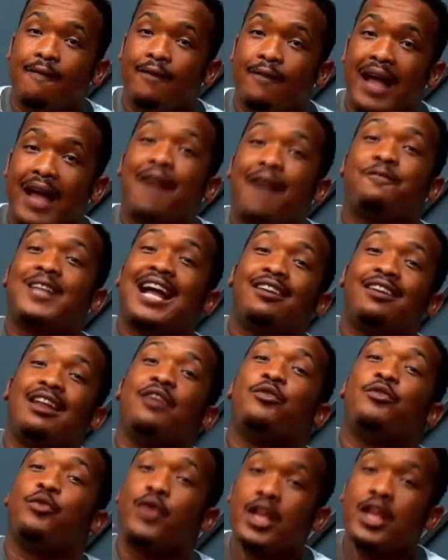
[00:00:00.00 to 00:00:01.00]
After the
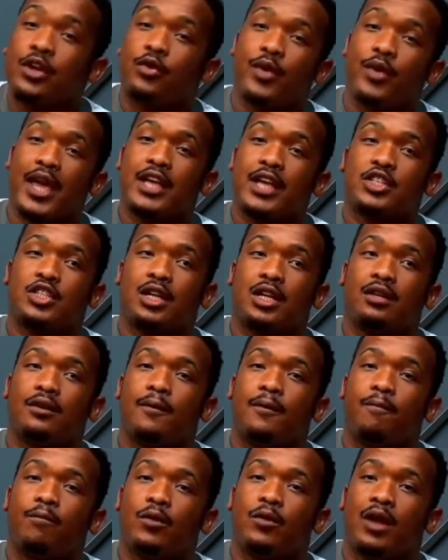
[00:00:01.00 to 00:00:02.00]
recreation,
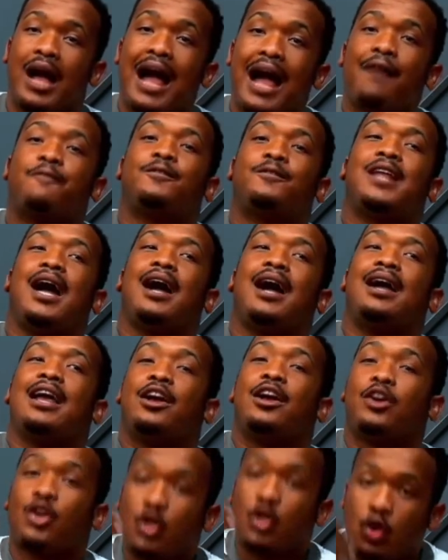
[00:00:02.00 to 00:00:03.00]
after
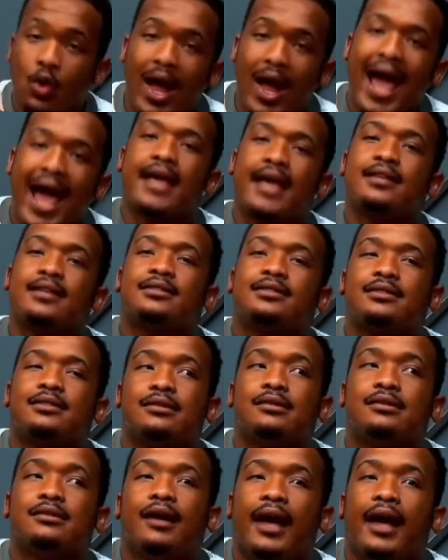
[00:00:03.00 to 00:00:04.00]
Christ
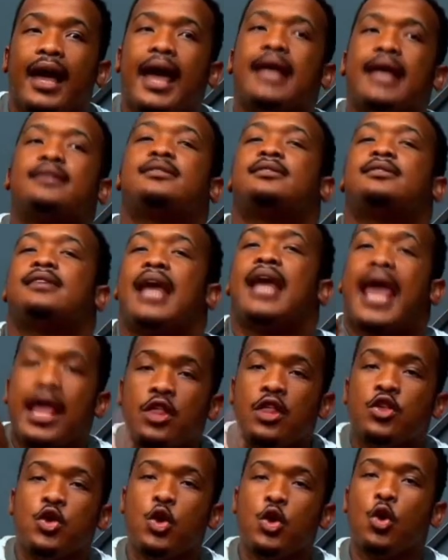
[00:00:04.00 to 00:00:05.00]
is
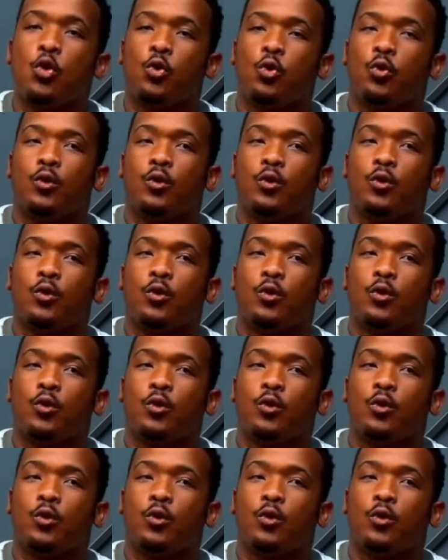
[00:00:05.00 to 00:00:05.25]
in you,